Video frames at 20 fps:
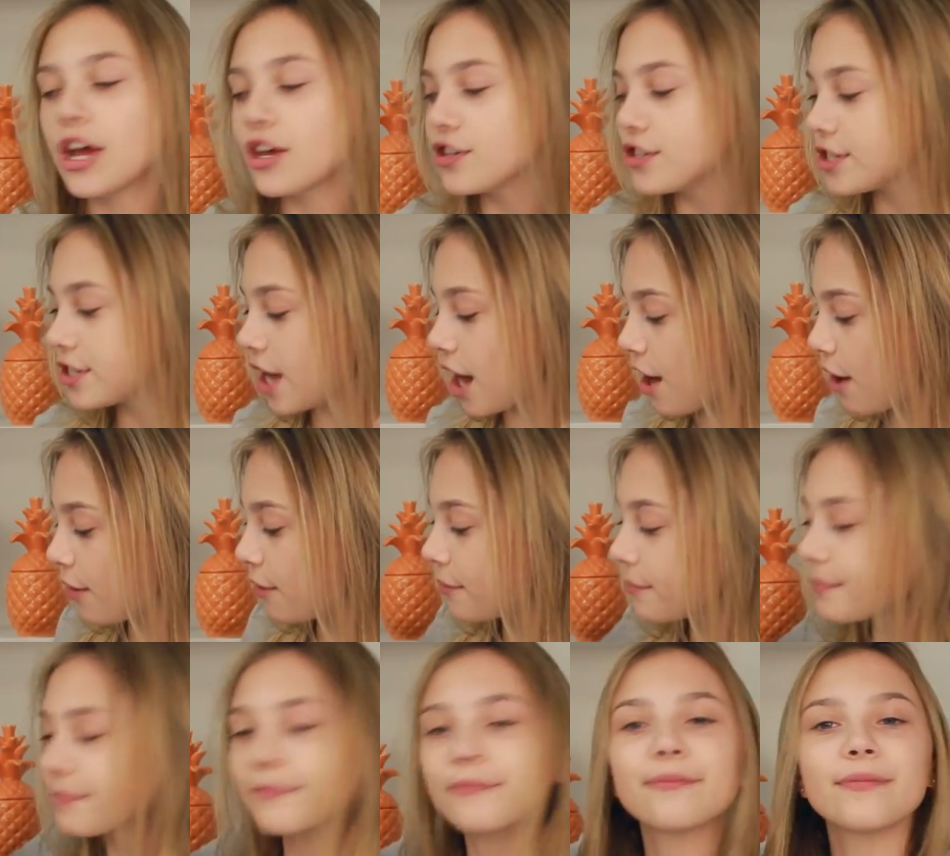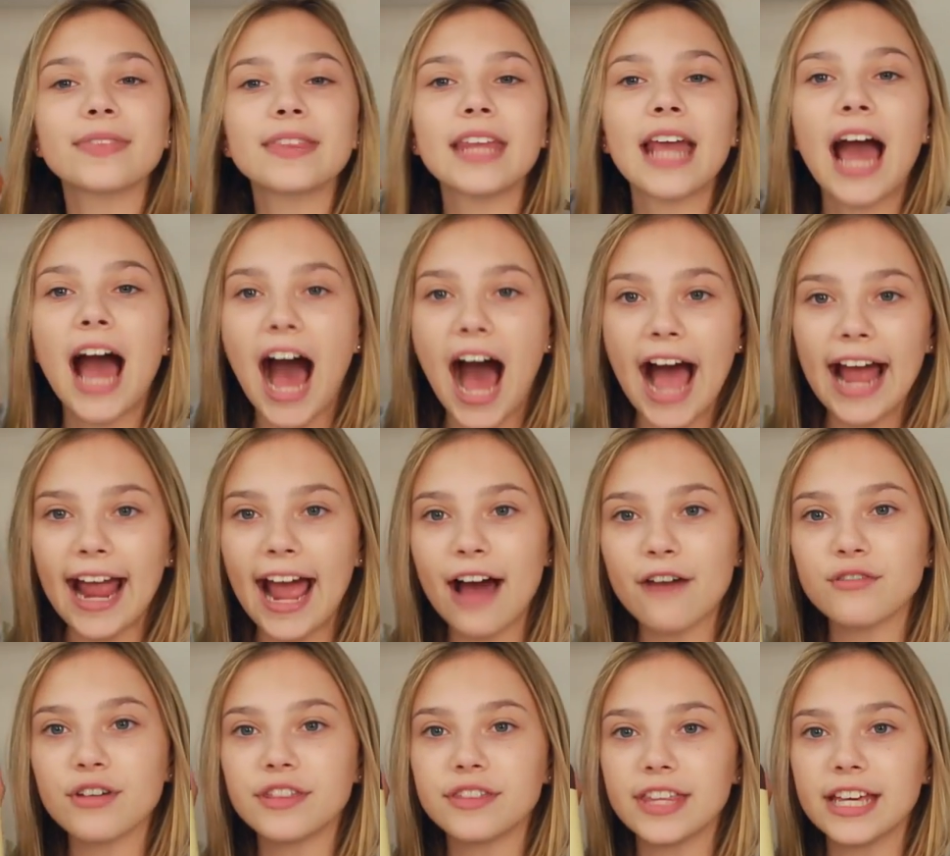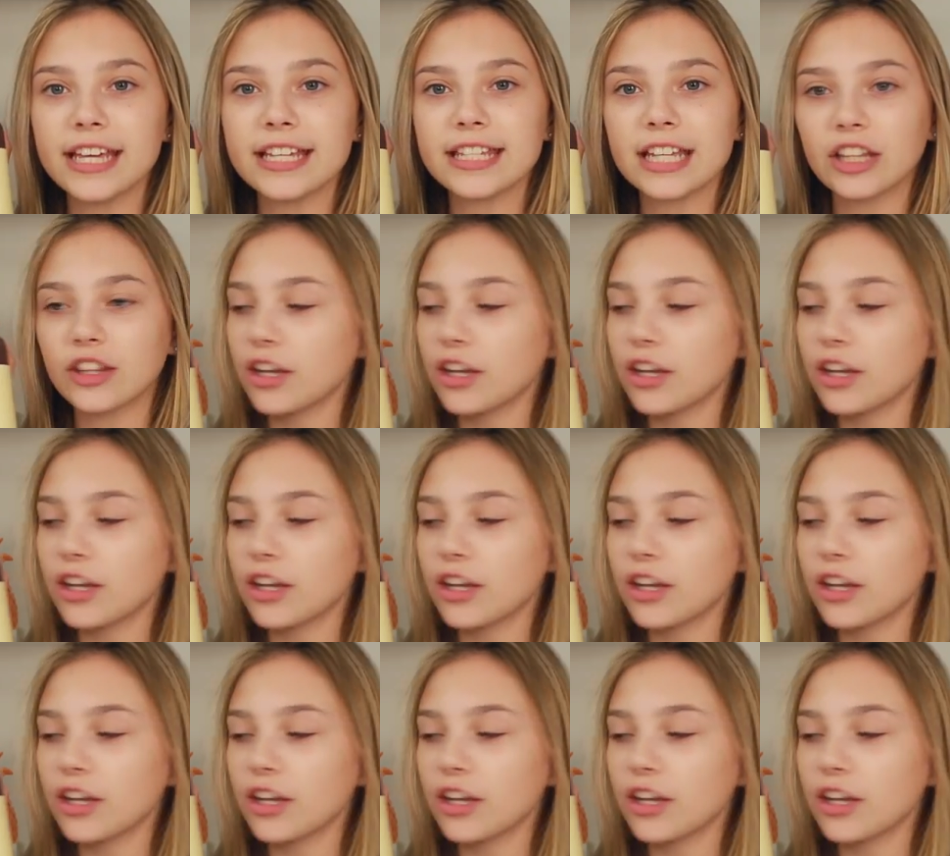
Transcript: So I have this